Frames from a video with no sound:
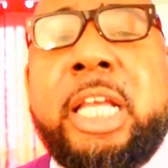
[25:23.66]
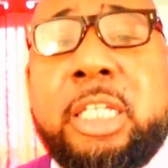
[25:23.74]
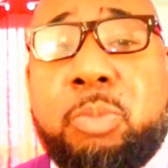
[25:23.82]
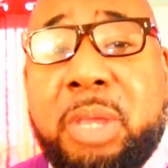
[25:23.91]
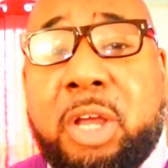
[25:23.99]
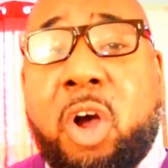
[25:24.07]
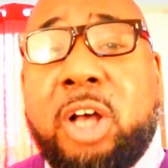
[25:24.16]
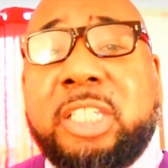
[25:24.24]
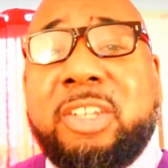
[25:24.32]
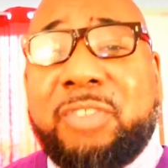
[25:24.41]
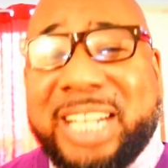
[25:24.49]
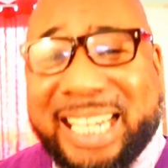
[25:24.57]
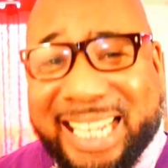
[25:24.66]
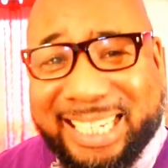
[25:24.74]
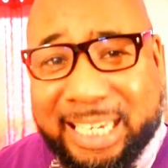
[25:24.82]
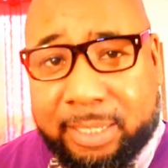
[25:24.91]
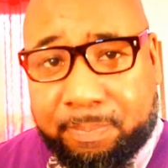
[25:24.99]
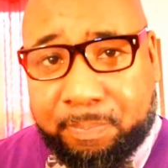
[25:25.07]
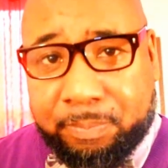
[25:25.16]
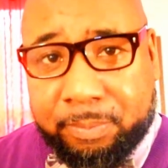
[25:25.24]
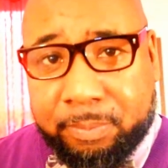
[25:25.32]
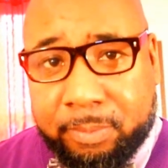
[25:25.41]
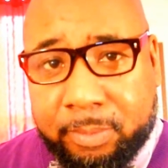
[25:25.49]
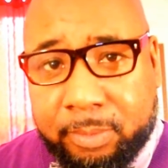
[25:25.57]
is because of a Clinton.
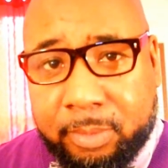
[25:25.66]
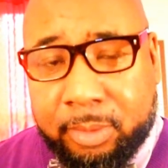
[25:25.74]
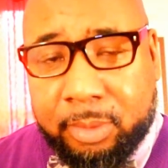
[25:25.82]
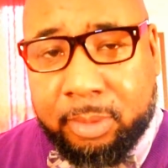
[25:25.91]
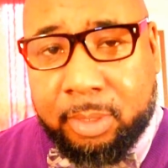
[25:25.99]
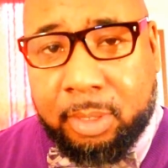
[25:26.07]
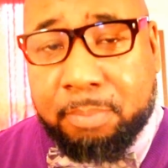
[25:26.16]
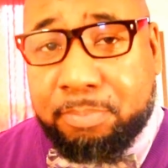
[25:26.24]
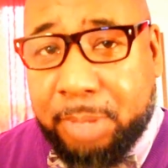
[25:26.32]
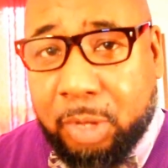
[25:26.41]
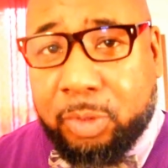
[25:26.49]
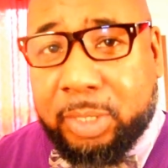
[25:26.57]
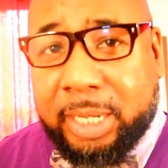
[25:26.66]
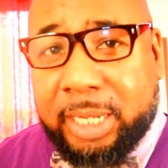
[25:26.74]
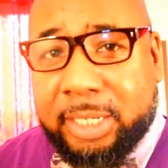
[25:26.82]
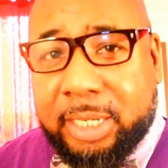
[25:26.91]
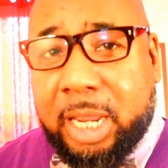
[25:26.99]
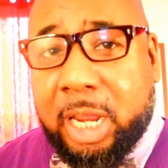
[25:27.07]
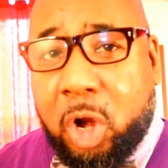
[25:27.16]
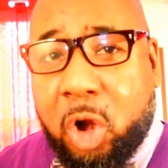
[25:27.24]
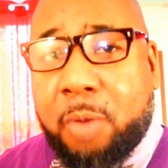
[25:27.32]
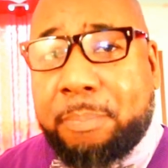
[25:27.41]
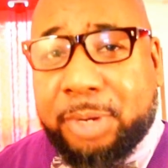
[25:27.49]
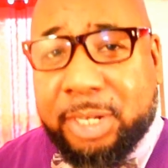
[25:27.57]
Bill Clinton and
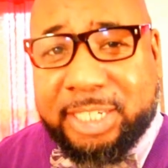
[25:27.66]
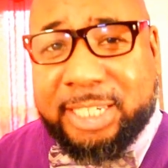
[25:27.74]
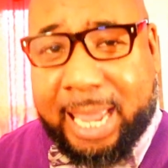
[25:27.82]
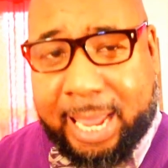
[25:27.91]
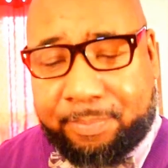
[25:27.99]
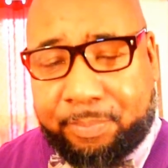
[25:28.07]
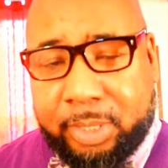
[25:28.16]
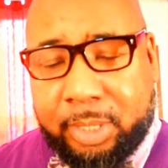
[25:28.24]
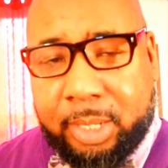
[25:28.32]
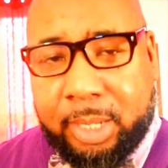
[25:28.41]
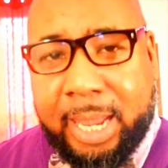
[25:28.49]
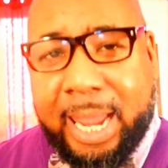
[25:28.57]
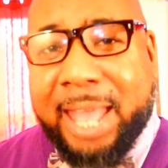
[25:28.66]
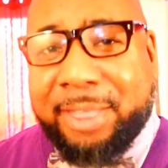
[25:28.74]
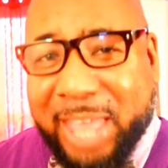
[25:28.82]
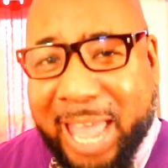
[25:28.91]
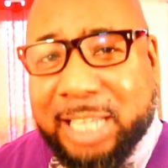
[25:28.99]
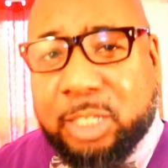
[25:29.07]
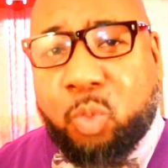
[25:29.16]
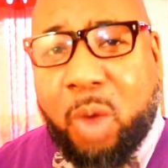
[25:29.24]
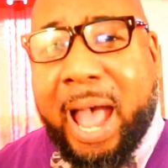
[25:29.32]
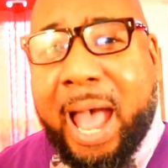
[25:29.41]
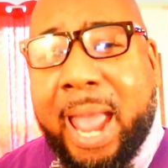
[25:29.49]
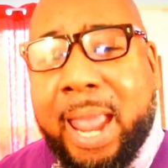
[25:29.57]
her pushed that. And that's
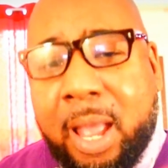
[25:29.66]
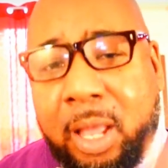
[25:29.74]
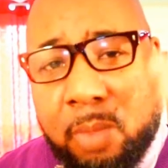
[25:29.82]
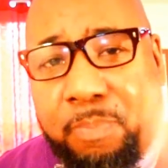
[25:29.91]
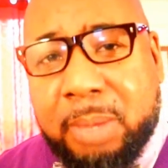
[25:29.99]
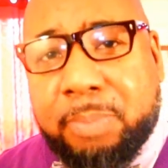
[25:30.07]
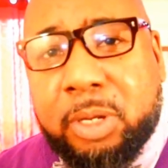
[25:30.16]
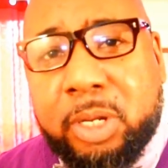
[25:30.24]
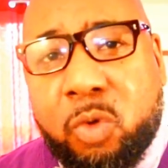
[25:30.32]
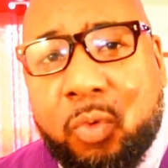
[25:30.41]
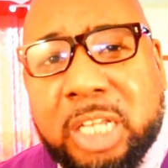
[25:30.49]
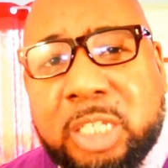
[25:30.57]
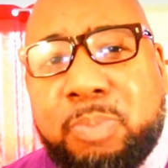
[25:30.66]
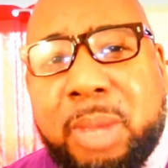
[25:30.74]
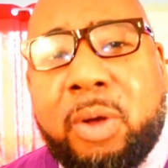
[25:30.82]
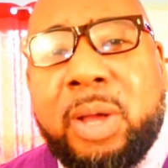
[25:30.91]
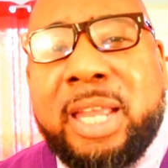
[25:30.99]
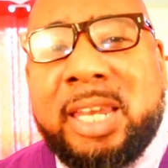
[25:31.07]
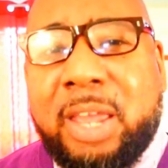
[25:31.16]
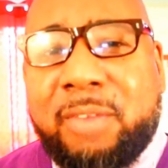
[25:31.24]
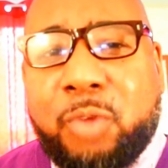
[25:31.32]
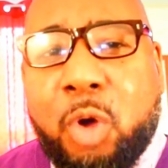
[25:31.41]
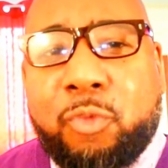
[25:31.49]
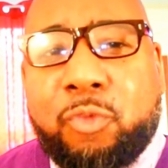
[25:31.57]
why the people in the Rust Belt
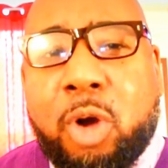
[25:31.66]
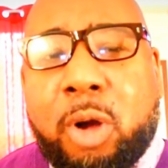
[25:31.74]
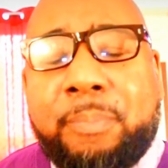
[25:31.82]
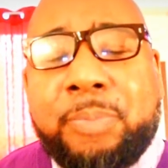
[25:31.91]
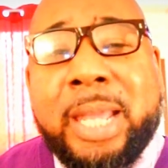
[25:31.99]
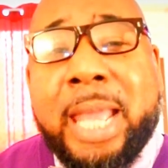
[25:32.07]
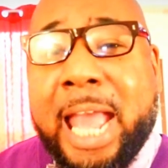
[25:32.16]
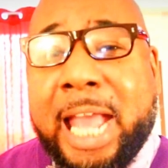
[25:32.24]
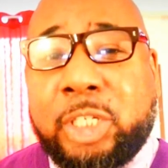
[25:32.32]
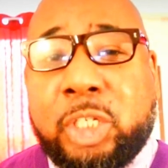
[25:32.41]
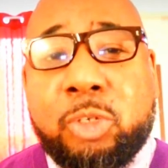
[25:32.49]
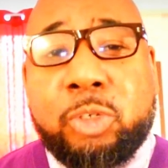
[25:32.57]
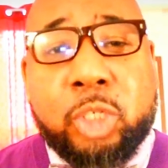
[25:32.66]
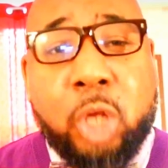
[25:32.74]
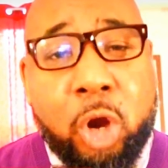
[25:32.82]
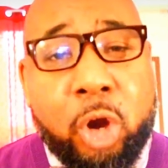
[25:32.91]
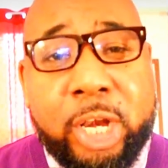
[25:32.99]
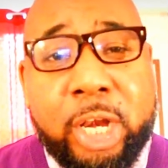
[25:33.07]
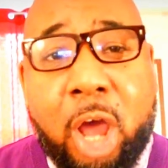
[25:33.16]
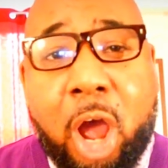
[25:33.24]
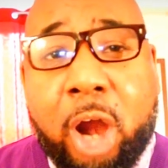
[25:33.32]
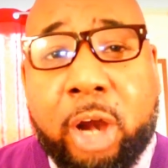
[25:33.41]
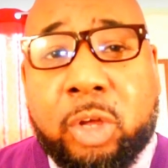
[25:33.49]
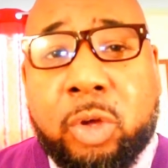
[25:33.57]
didn't vote for him. As you heard in the
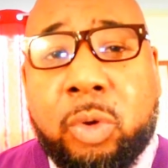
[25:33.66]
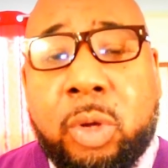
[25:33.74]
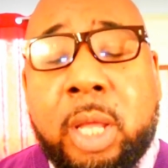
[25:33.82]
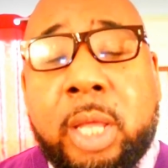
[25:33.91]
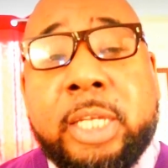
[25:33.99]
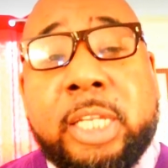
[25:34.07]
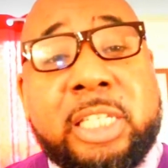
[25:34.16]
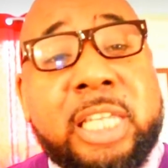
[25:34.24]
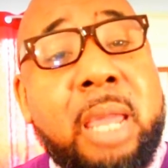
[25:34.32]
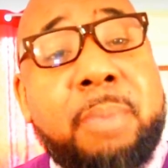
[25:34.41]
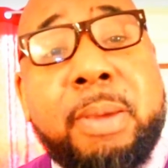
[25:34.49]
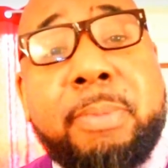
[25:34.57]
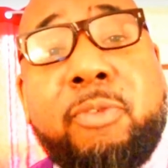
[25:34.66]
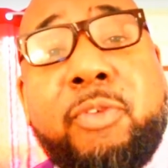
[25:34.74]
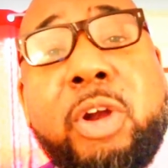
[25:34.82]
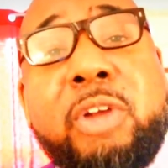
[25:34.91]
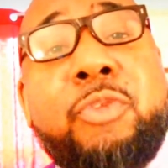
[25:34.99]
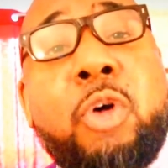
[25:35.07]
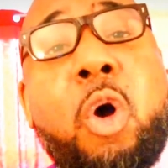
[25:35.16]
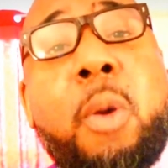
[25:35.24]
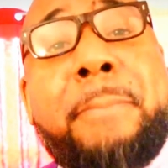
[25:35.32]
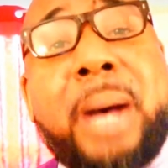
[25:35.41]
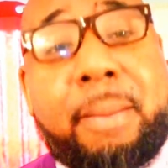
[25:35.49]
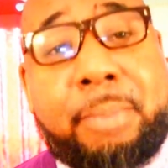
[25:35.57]
article, the same people voted for
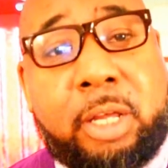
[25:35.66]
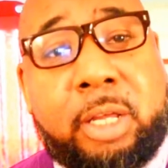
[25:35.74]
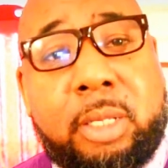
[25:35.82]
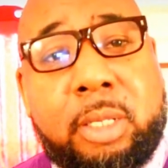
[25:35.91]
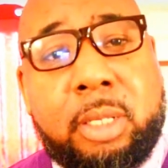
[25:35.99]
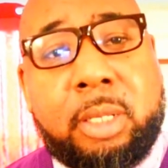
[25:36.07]
Obama